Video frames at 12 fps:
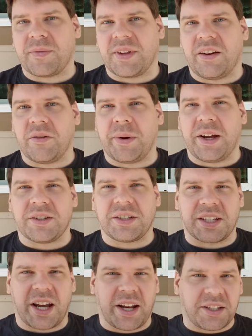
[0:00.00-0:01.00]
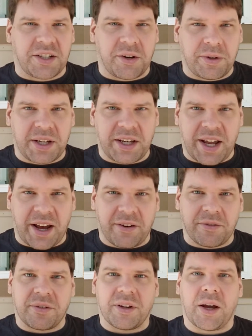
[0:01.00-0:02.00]
everybody else has kind of toned it
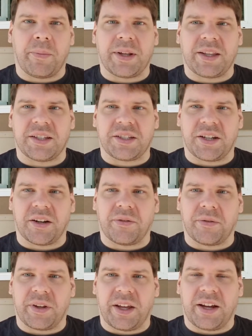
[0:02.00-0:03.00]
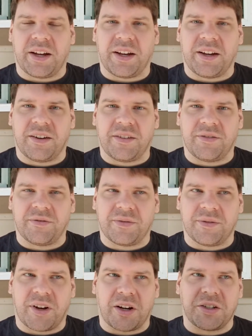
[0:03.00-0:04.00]
down a bit this year for the
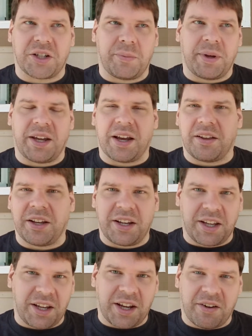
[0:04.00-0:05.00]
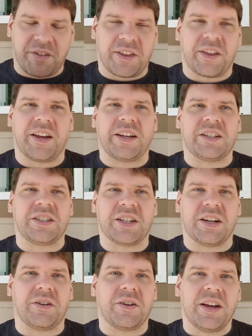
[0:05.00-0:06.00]
RGB LED everything,
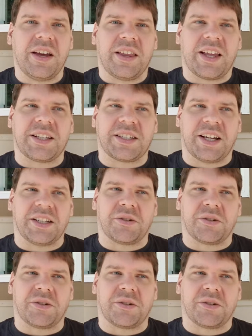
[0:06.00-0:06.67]
so that's nice.